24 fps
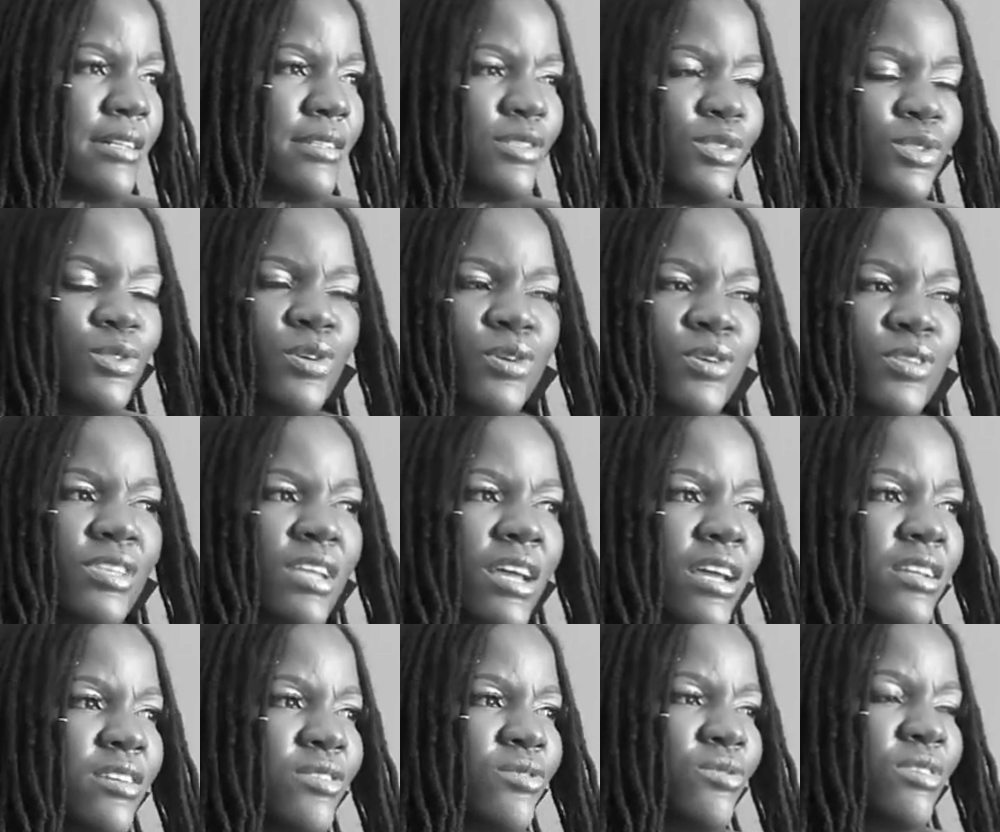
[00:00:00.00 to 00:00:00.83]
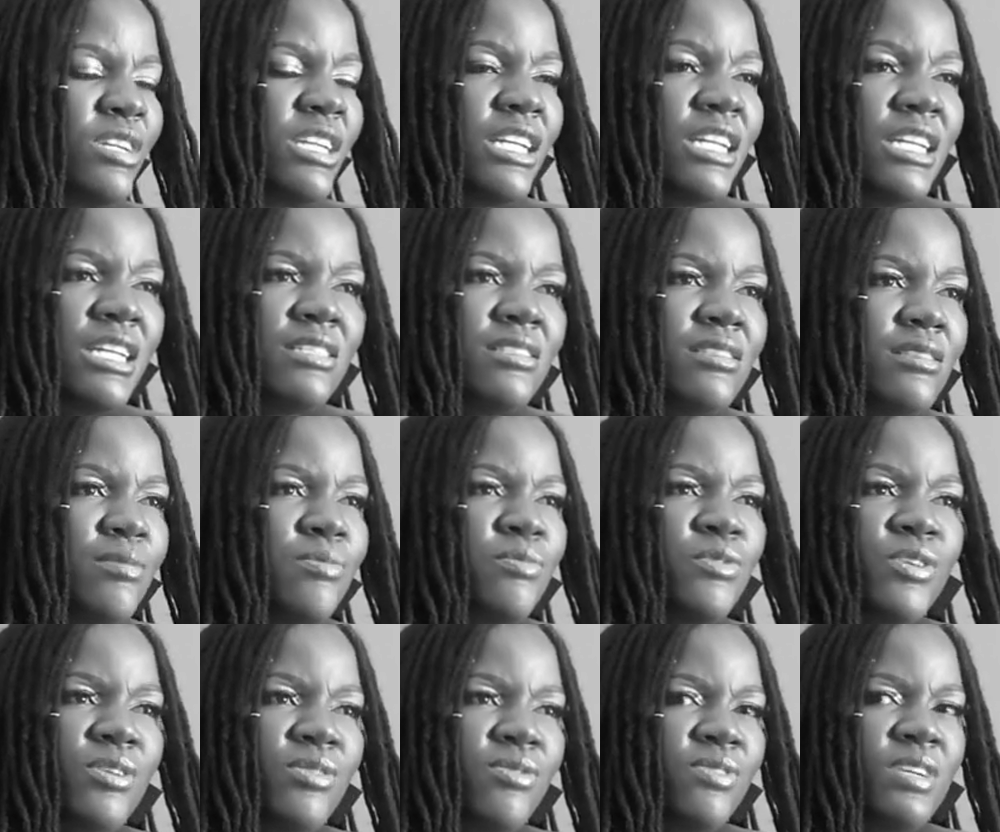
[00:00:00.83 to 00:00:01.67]
So that really is the
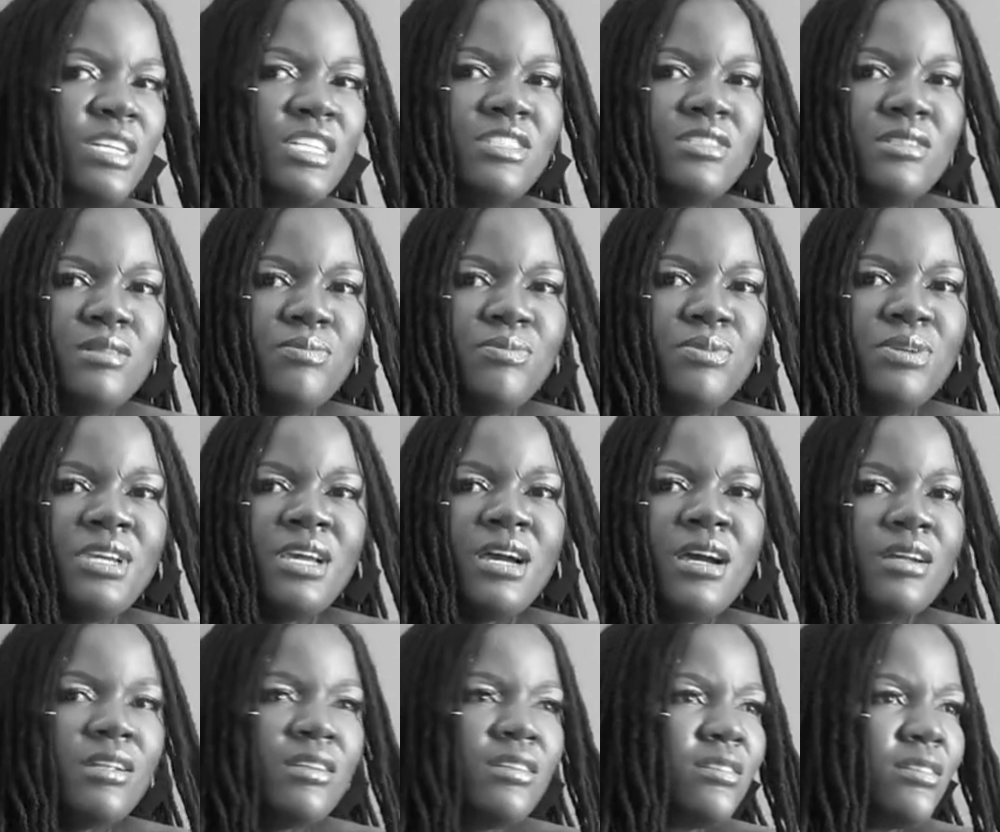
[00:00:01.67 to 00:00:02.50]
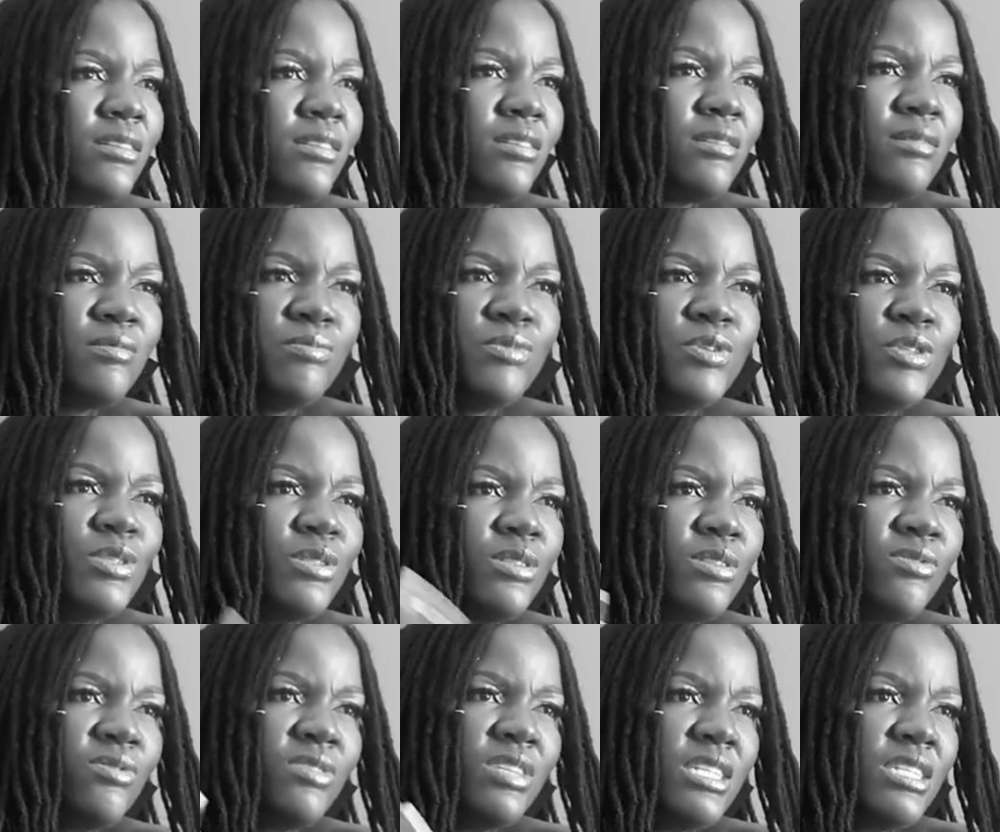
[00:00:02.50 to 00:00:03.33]
motivation behind most
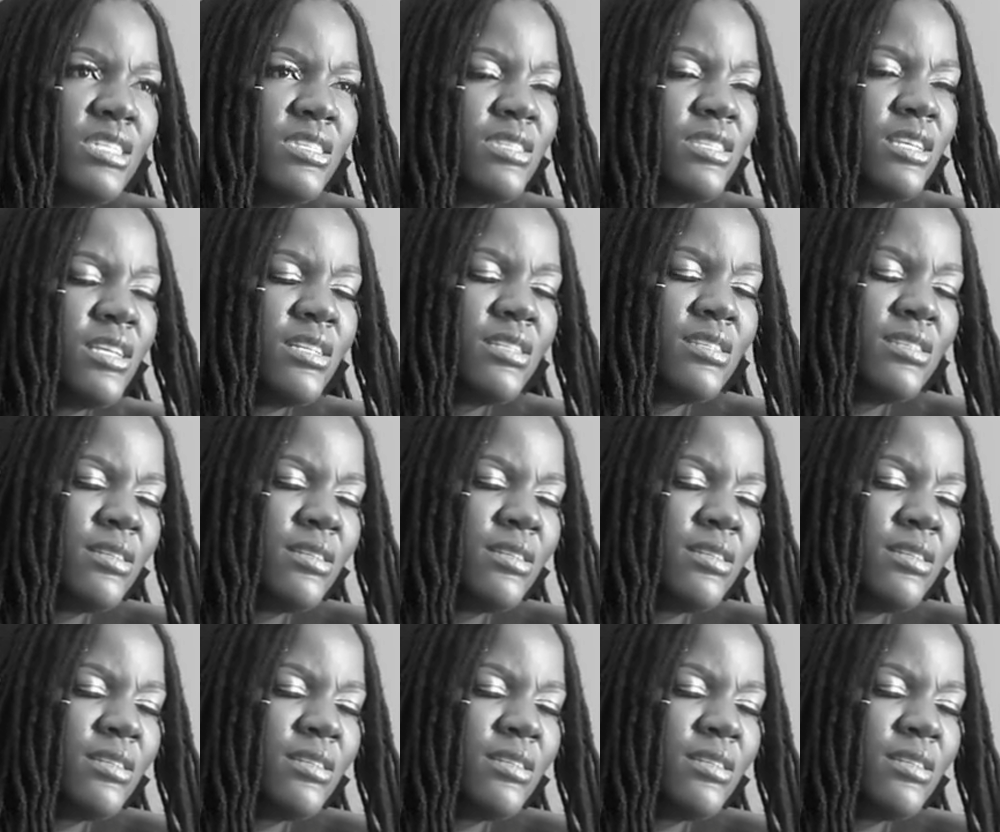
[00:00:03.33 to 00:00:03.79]
of these things.